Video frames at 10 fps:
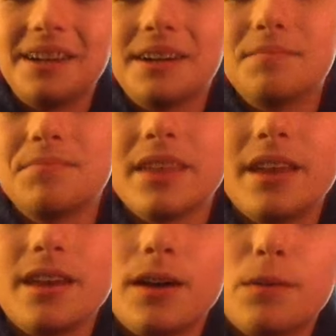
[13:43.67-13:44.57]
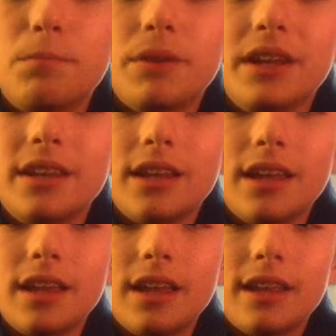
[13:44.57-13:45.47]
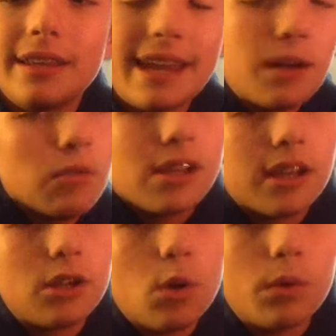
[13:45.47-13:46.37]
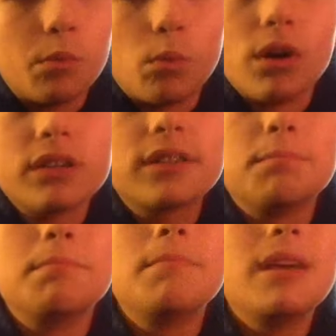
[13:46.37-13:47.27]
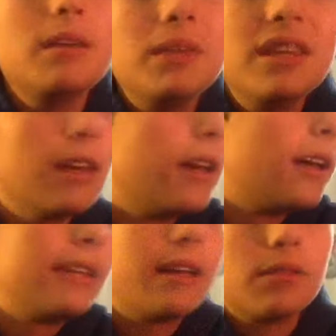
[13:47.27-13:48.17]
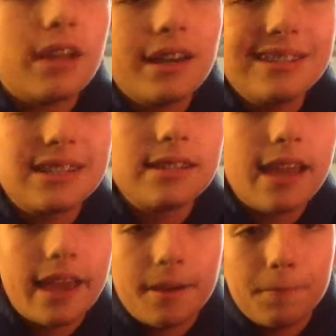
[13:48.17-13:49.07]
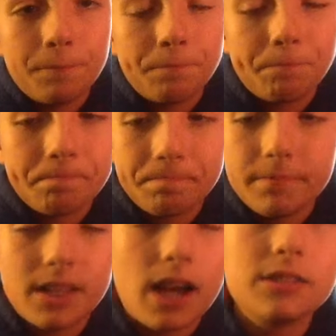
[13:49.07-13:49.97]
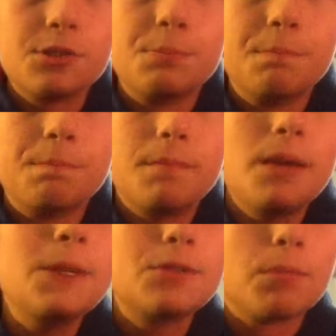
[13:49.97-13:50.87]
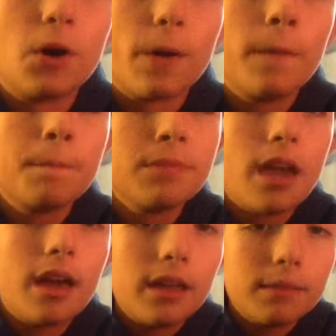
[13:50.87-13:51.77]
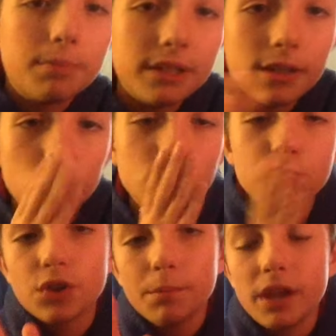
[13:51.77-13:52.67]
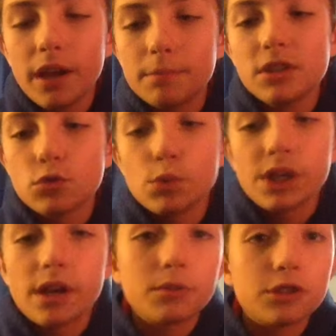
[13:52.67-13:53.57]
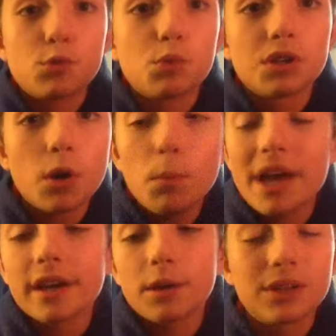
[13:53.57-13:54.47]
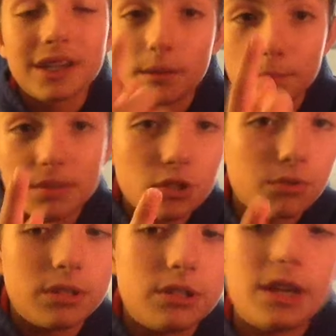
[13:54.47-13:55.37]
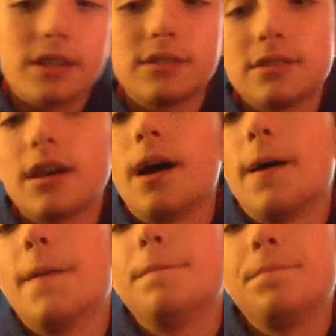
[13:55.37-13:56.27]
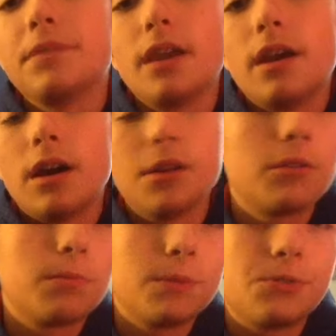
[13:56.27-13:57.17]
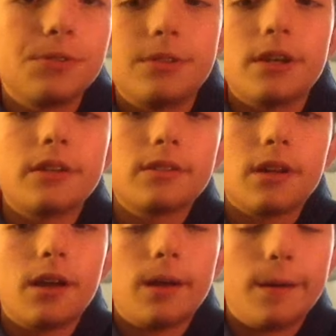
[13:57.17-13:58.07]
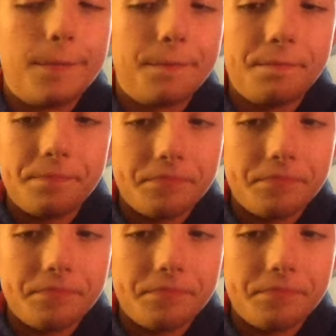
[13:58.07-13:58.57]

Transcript: um, but now that I know it works, maybe, now not today, not maybe tomorrow, but sometime this week, I just want to go back. I want to get a mystery chest, um, another mystery chest. Um,